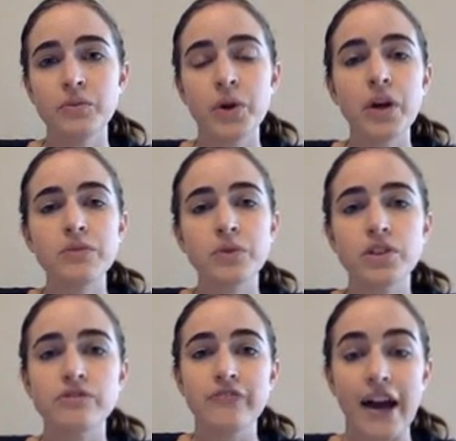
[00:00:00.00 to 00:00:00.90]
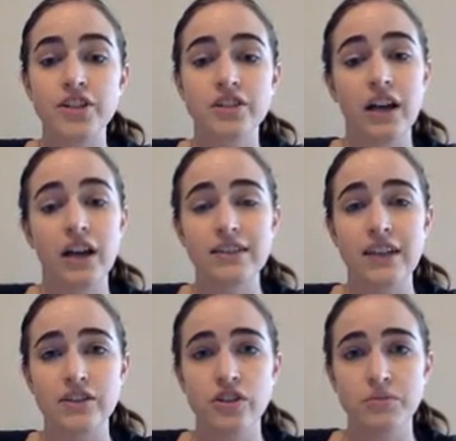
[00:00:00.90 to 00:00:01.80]
we always want to rationalise
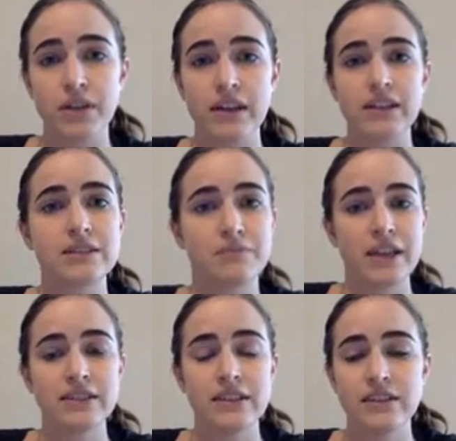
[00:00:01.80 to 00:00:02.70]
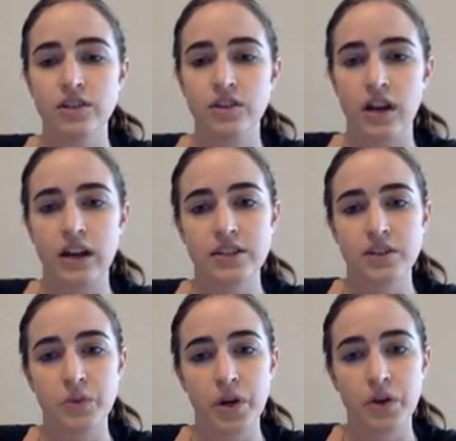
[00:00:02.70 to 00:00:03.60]
that denominator because it makes things a lot nicer
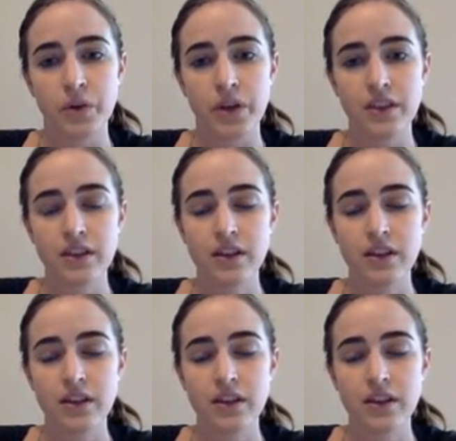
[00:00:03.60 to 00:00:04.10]
to work with.